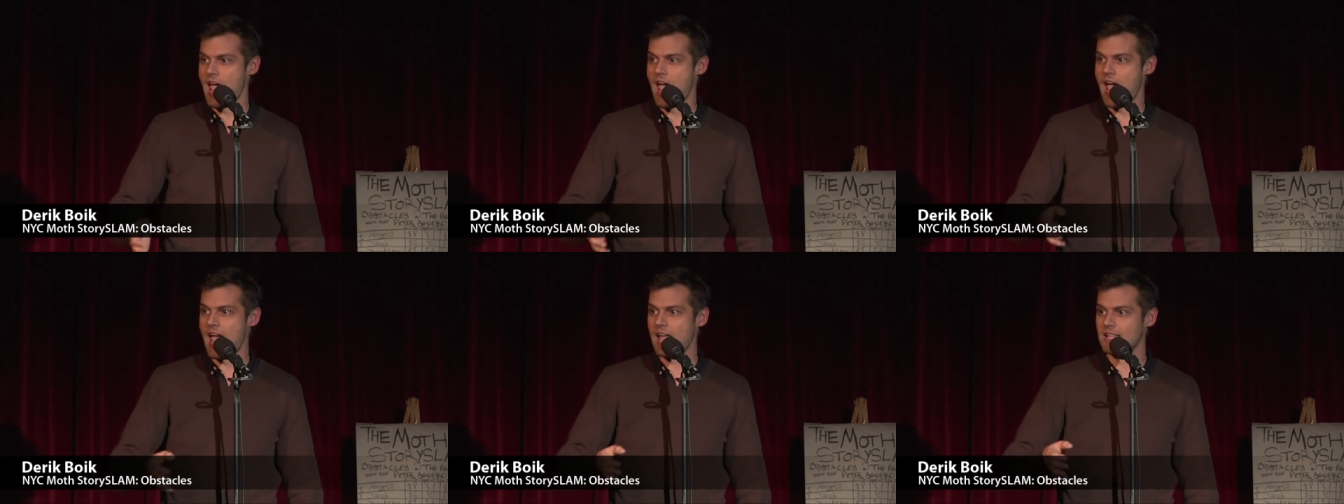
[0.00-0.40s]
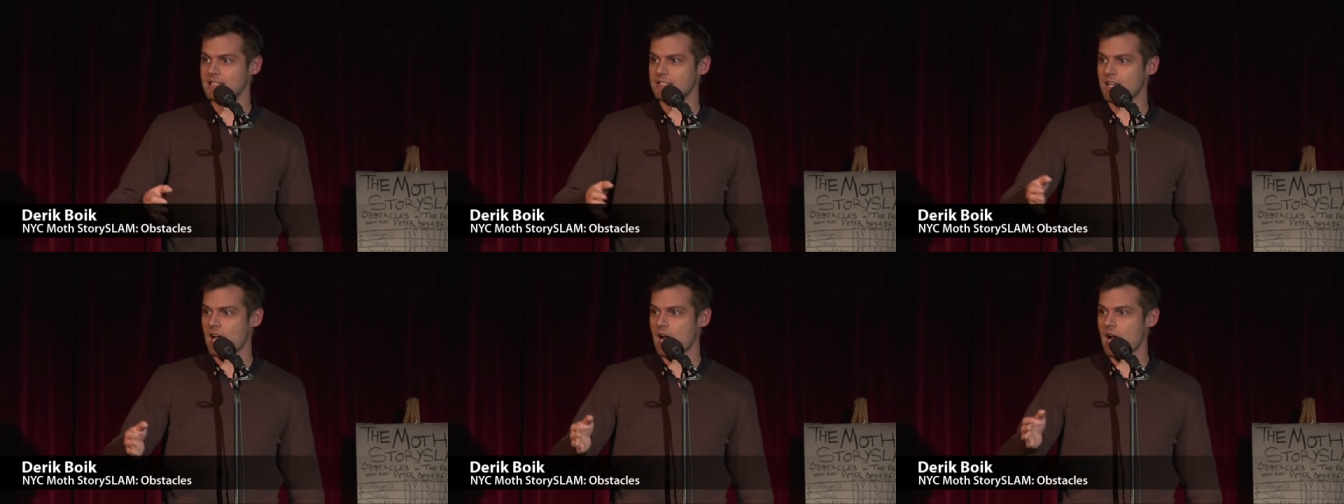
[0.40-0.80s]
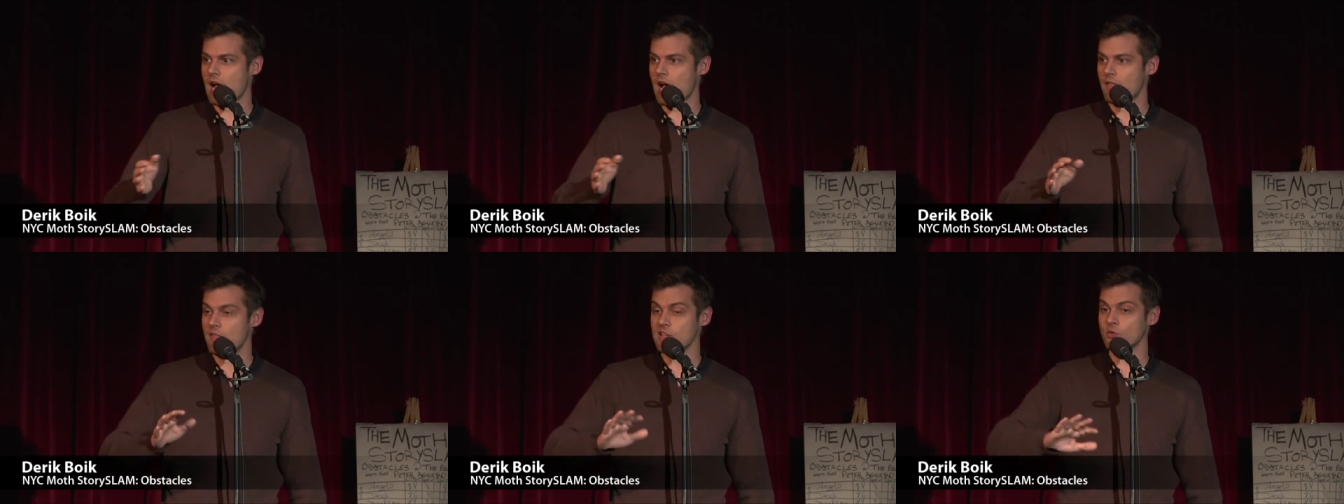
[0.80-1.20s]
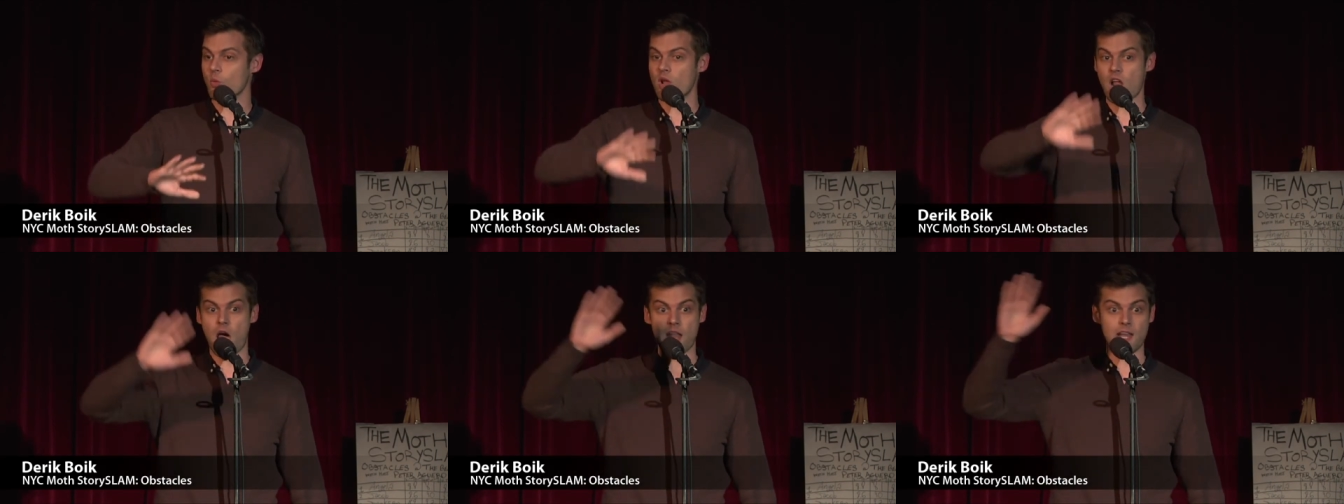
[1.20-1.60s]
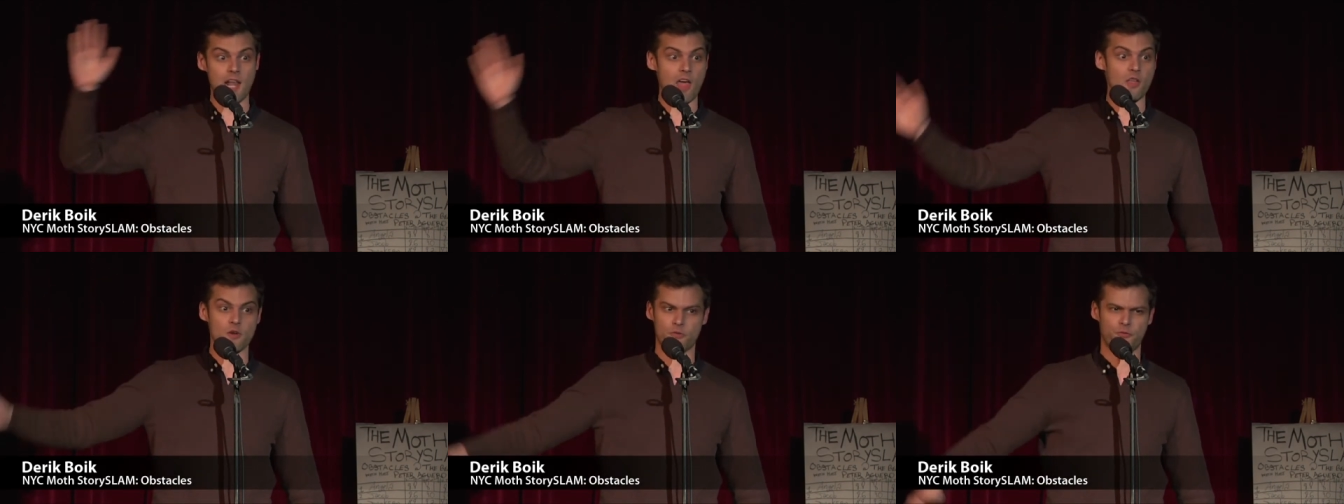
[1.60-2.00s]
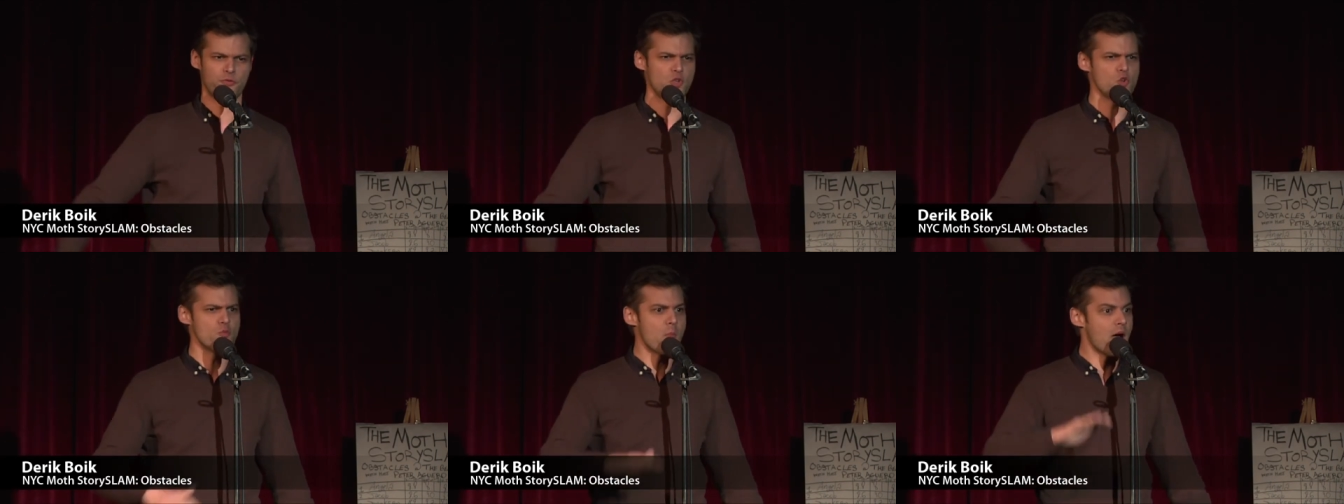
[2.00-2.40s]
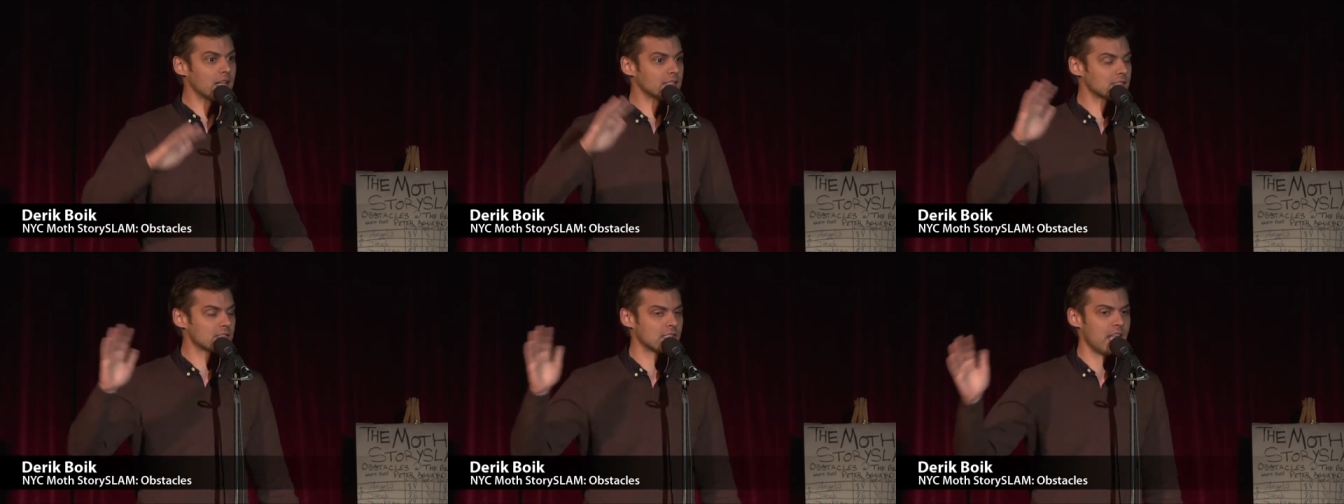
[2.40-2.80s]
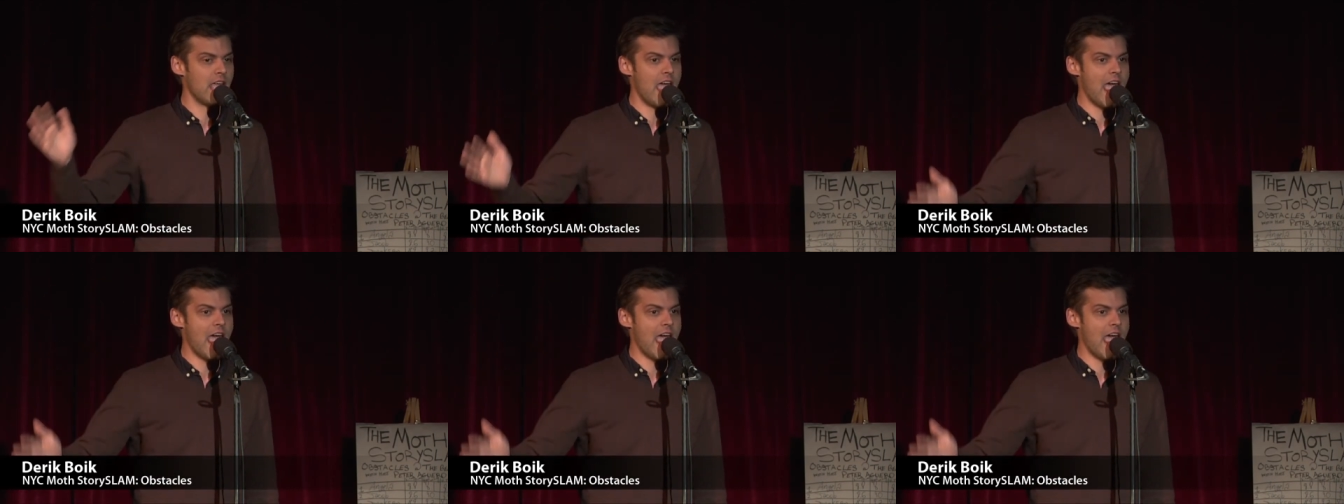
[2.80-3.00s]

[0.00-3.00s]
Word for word: And this went on another few months,